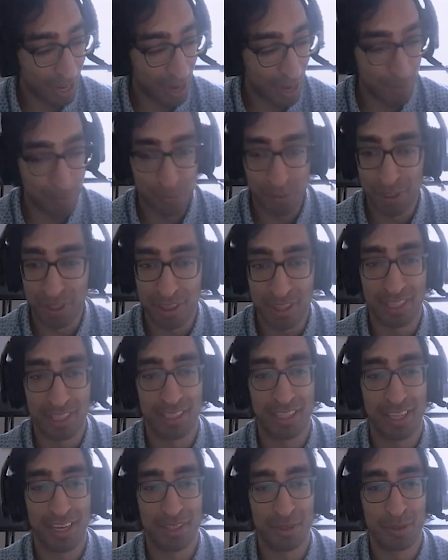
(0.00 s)

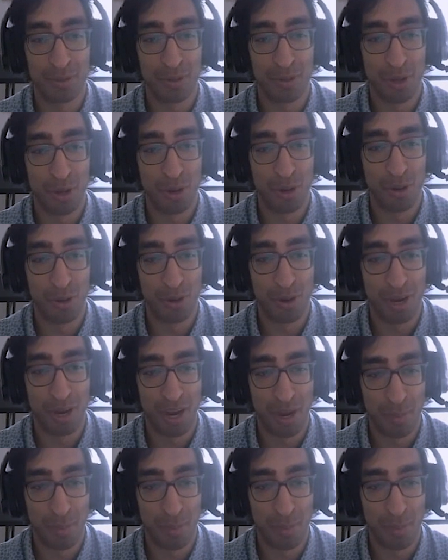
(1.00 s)
everything that you know